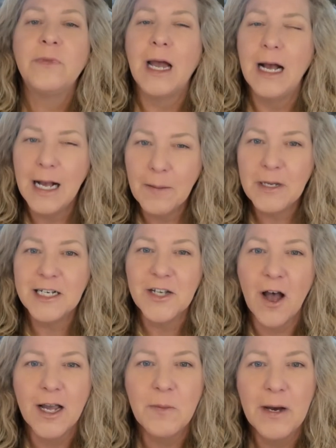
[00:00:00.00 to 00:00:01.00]
I'm going to
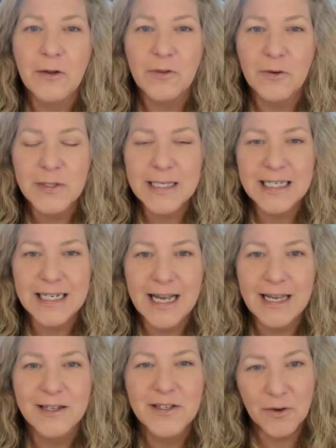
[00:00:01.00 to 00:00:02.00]
talk about those
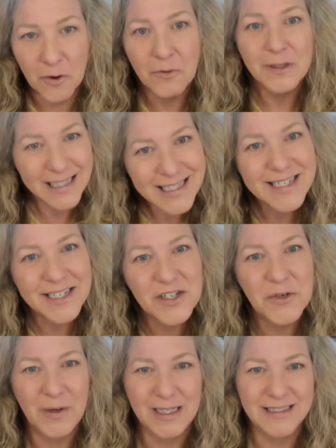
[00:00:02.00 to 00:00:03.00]
today, so let's get
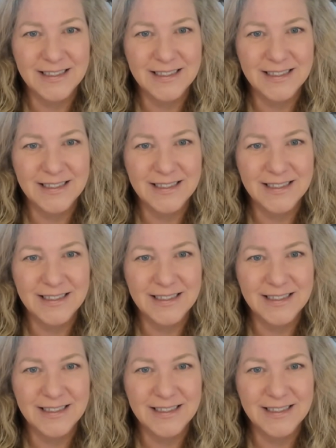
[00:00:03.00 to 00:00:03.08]
to it.